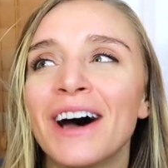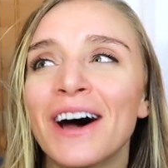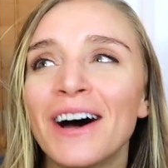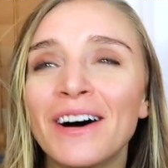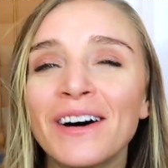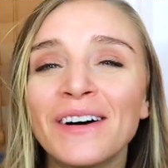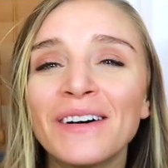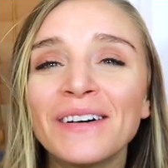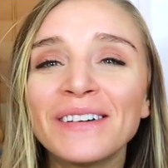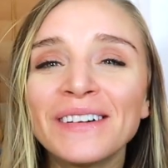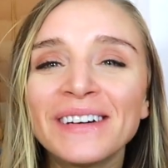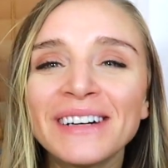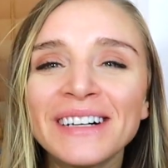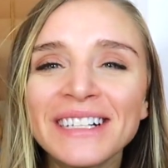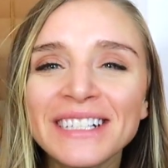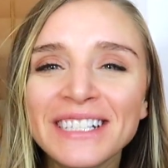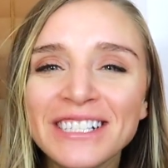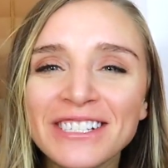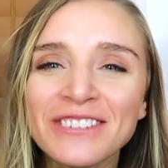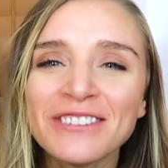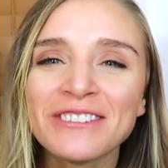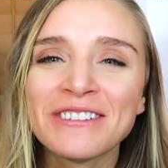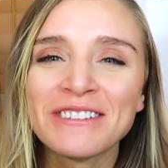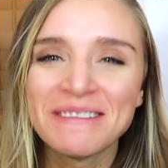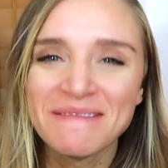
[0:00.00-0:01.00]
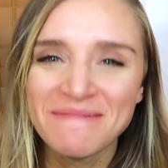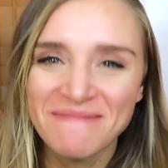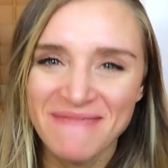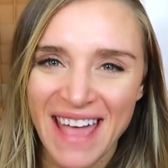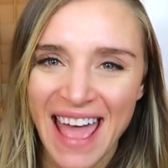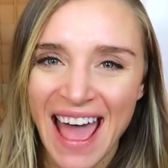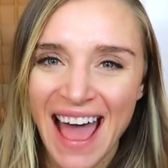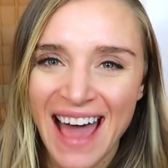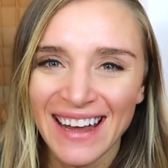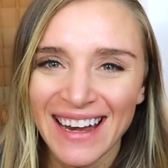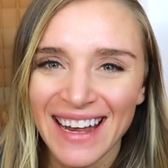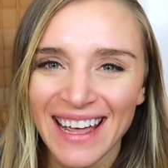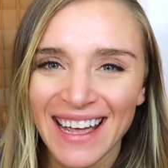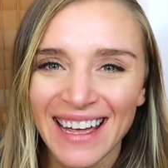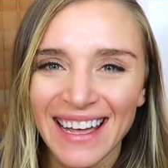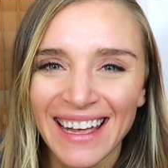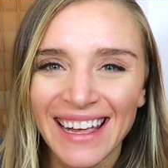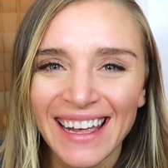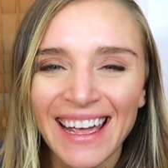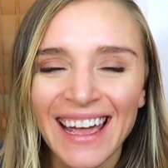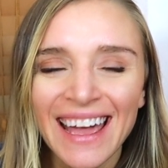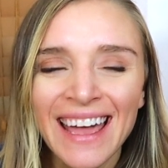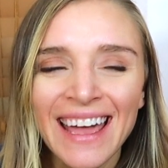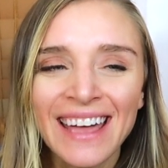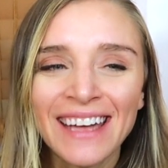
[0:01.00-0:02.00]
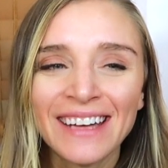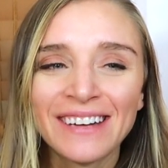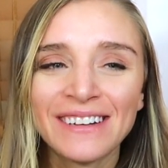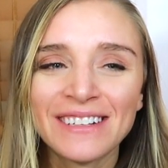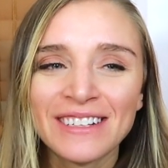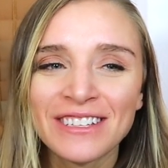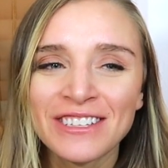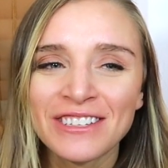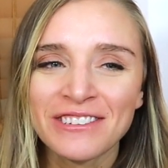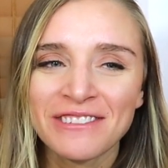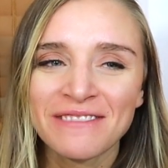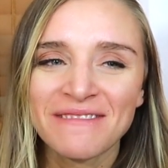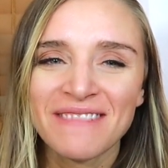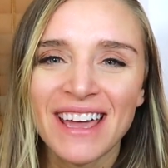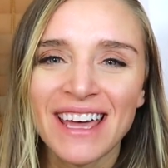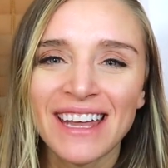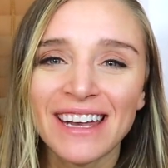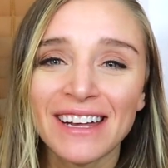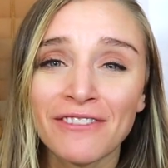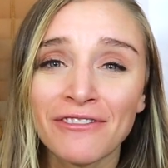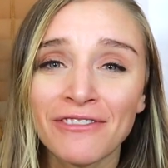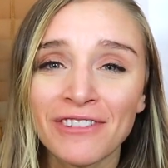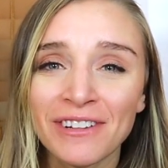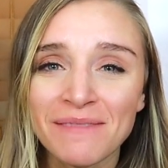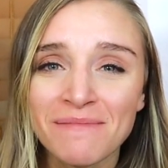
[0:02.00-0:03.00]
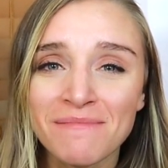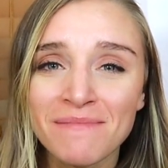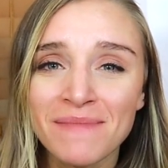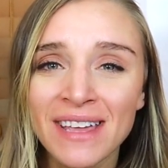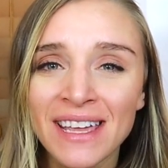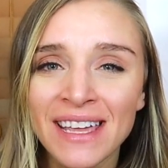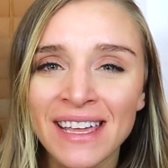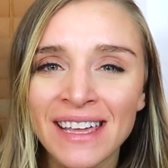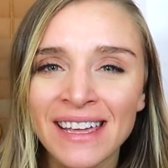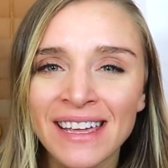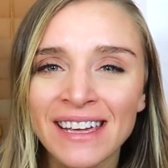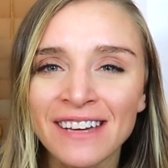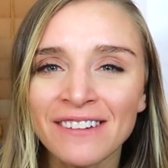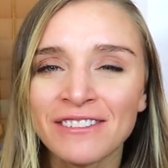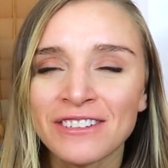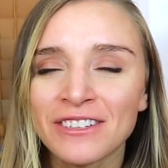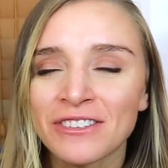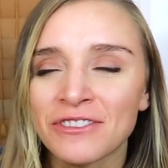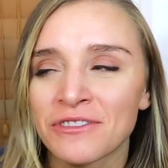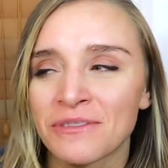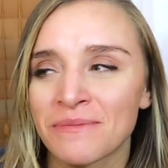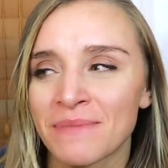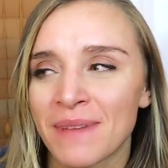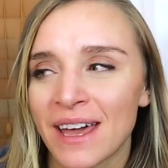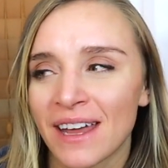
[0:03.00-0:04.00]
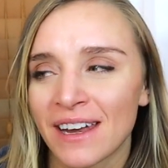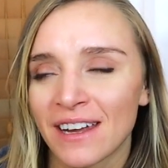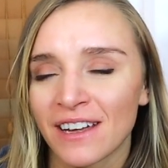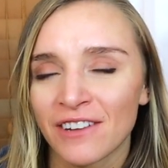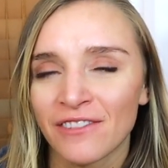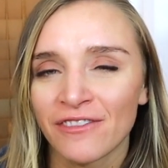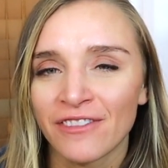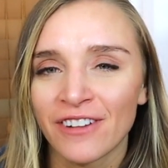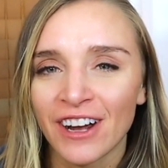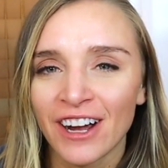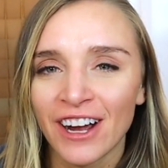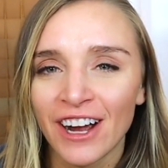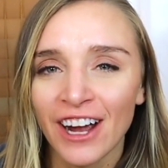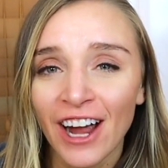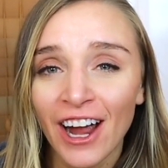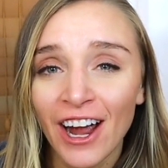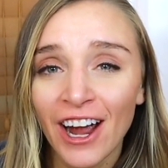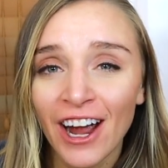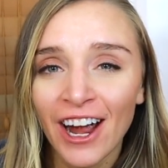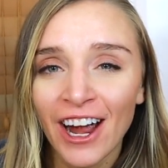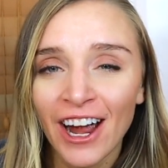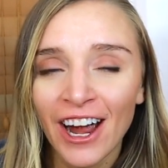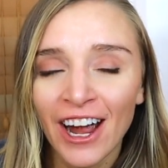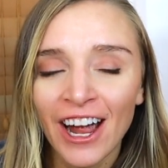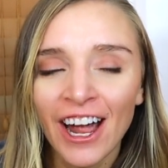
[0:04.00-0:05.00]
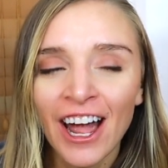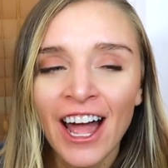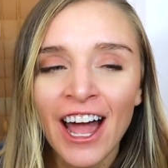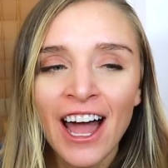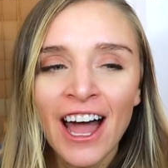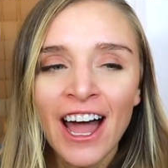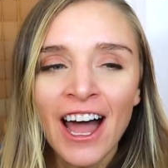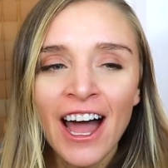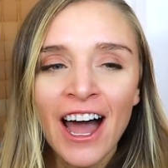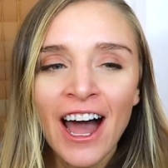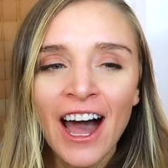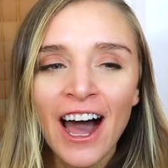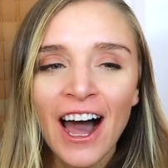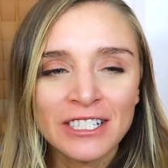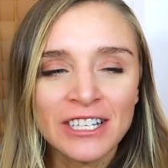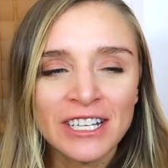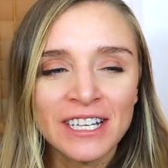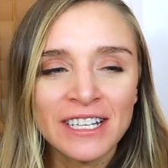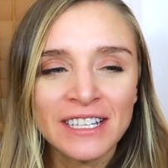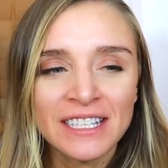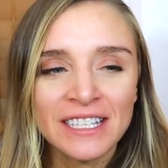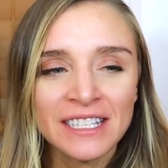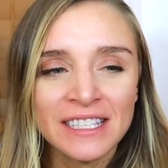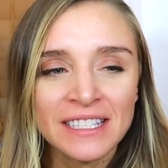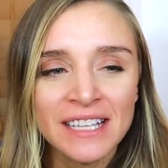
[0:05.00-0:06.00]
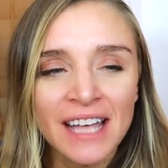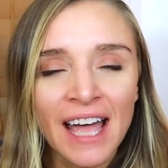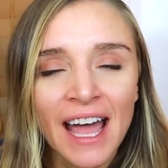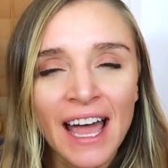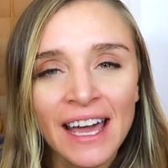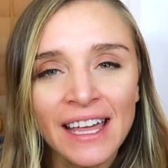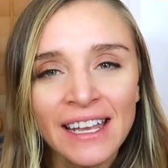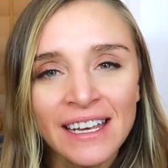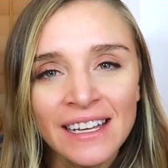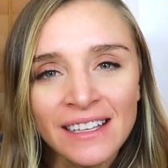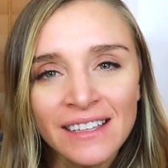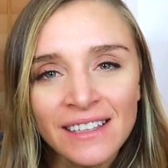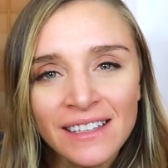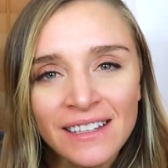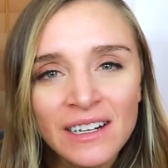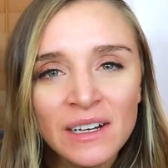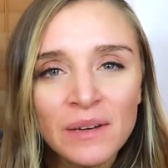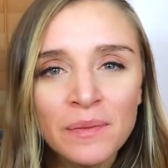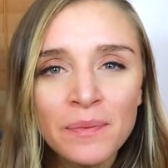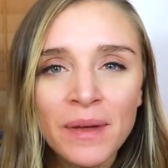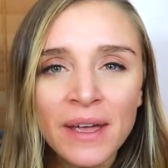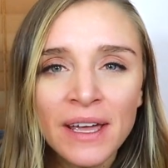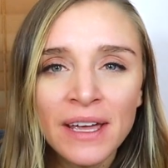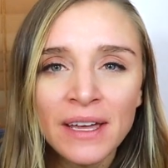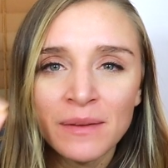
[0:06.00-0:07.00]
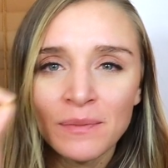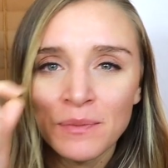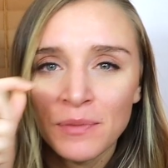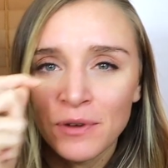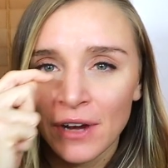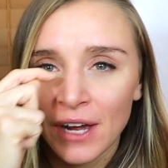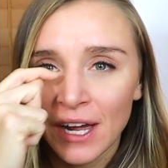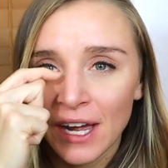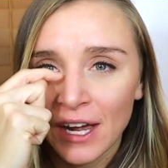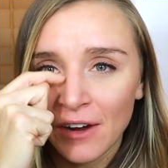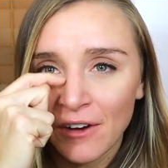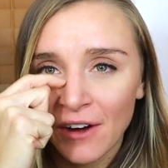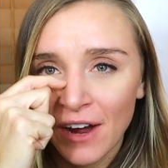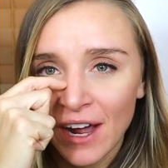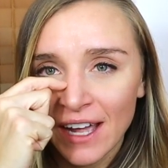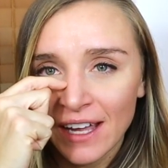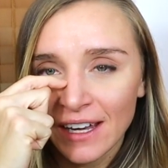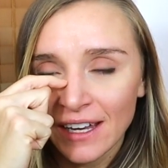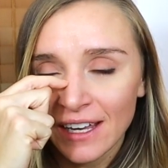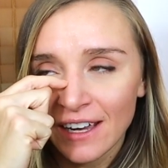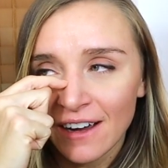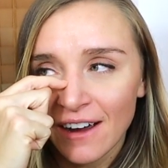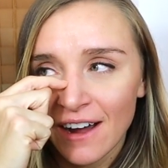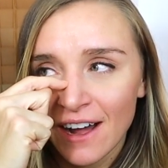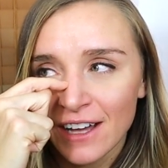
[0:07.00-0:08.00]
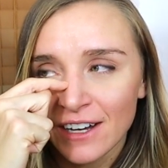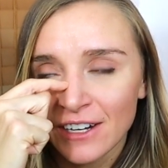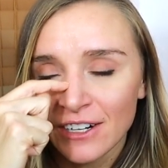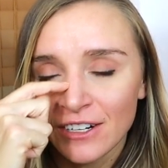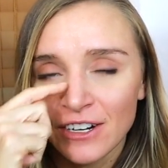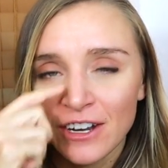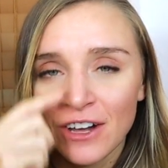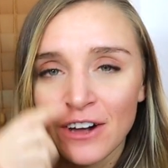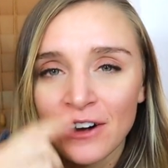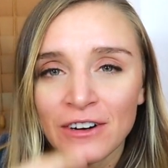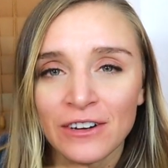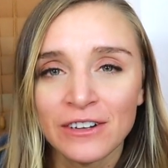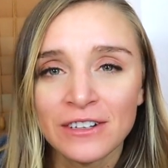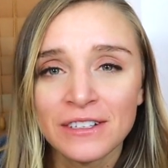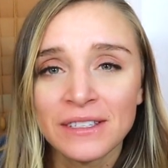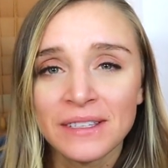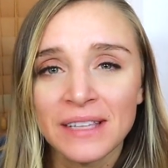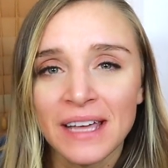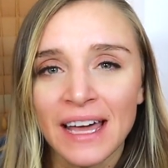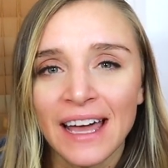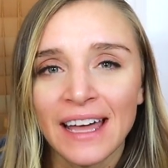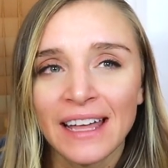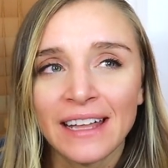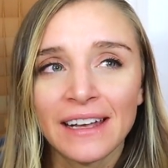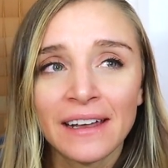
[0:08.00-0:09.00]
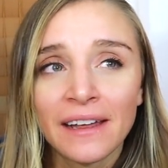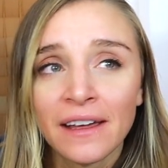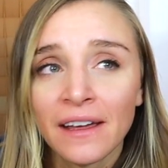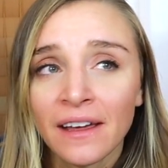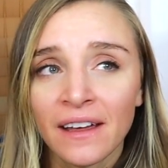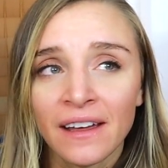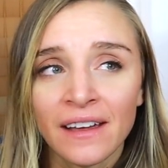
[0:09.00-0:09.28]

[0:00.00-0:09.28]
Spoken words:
So traumatic. It was traumatic for me. It was traumatic for her. She had this tiny little pinprick right here on her nose that